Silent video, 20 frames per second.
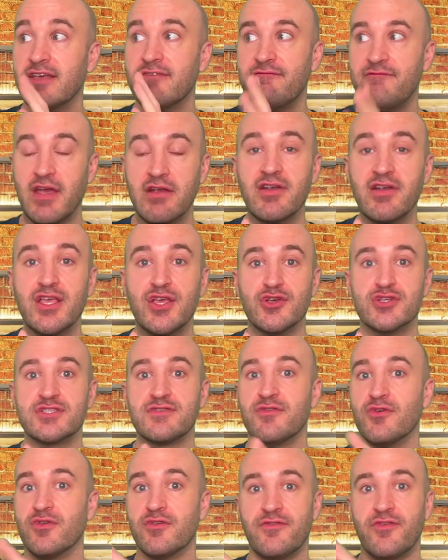Very
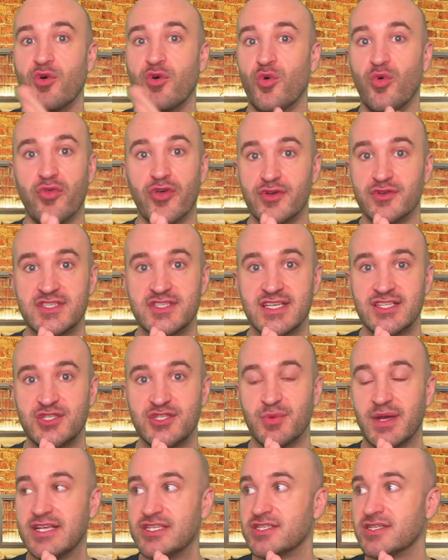useful for all those
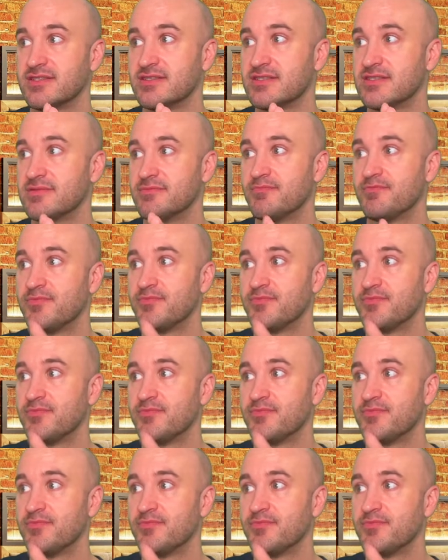situations.